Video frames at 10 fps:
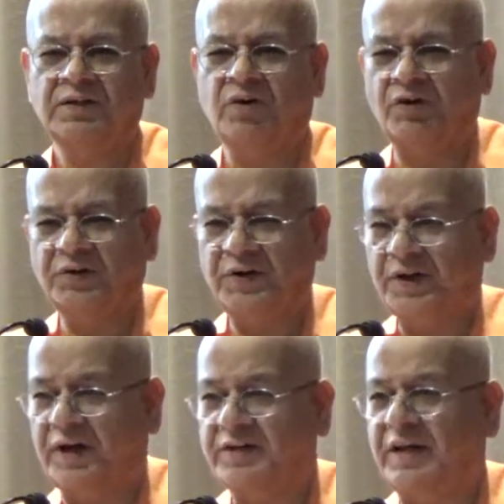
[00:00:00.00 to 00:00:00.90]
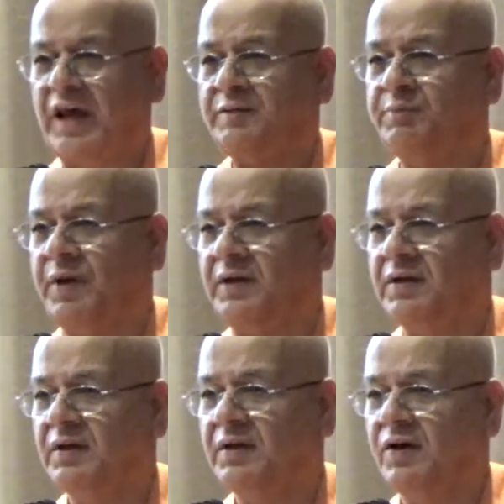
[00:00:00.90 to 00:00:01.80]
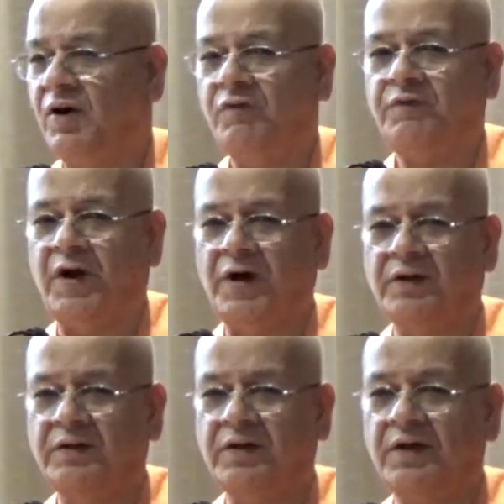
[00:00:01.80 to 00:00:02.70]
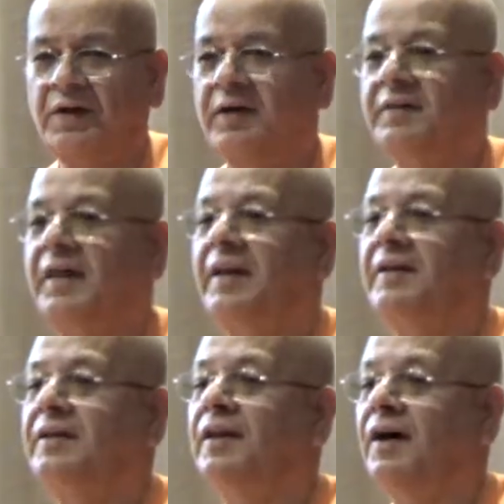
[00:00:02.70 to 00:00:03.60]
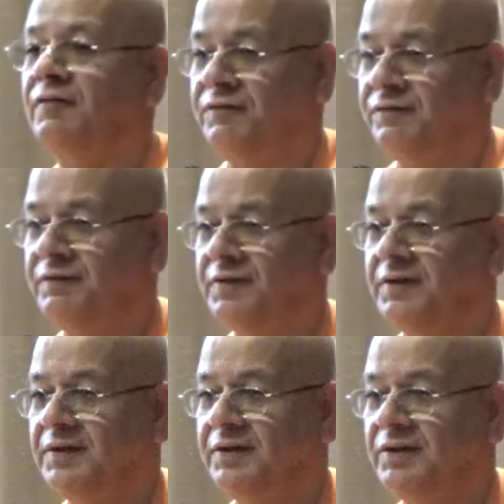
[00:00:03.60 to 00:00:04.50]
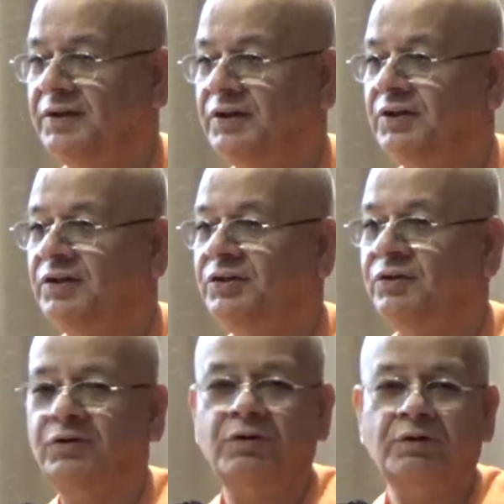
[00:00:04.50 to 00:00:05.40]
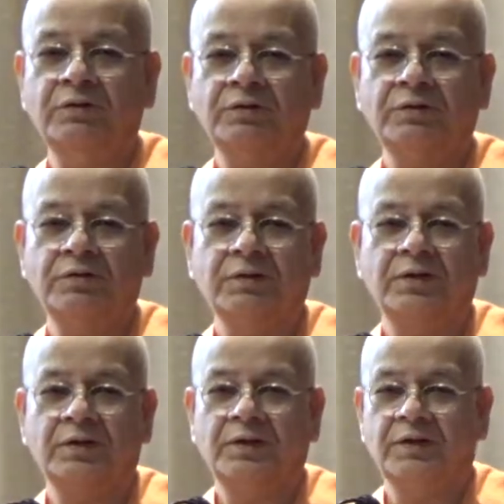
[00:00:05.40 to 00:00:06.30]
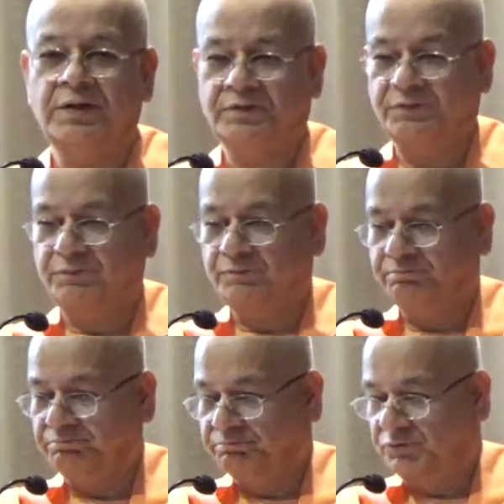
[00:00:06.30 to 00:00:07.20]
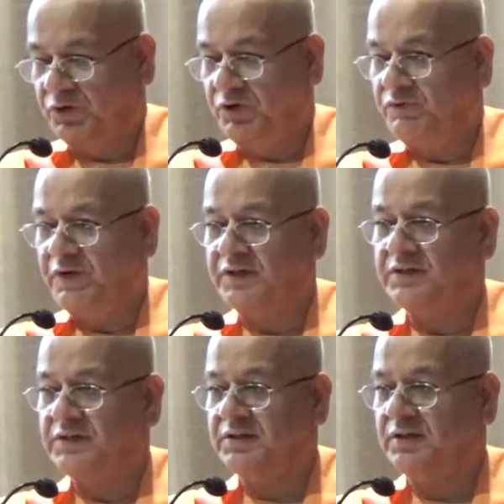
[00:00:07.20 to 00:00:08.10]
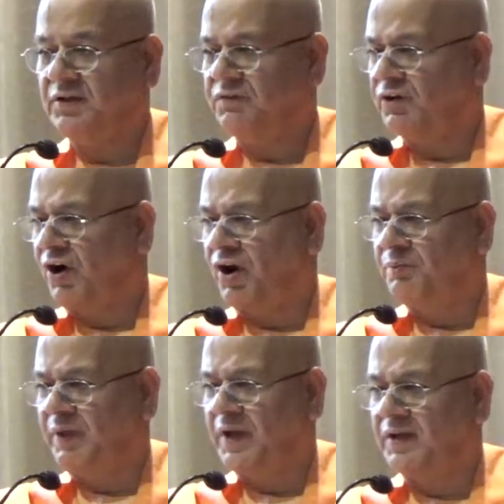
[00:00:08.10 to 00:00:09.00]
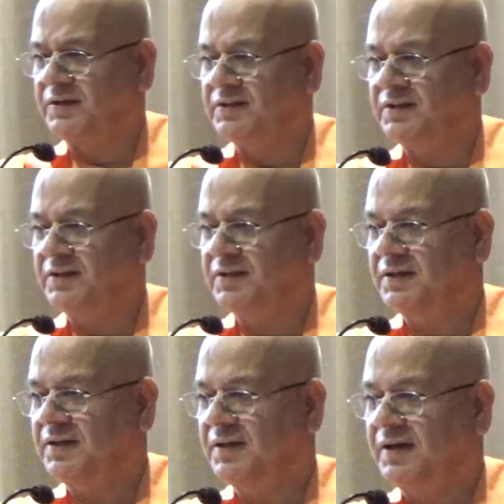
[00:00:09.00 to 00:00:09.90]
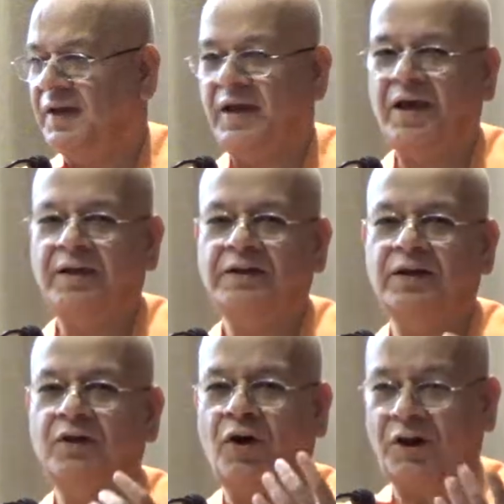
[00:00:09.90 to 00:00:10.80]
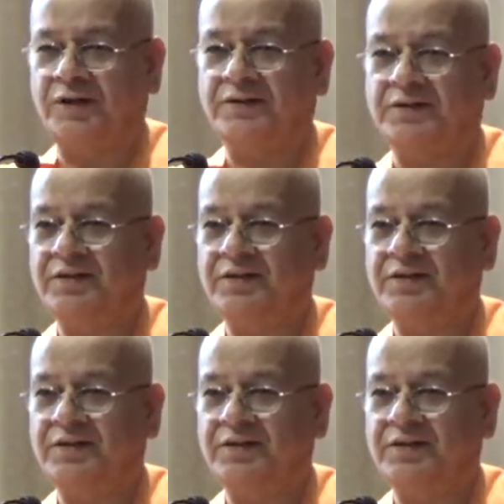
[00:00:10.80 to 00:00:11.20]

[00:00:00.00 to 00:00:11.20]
Concretized aspect of Ananda, that is love. So, this universe with all beings and the knowledge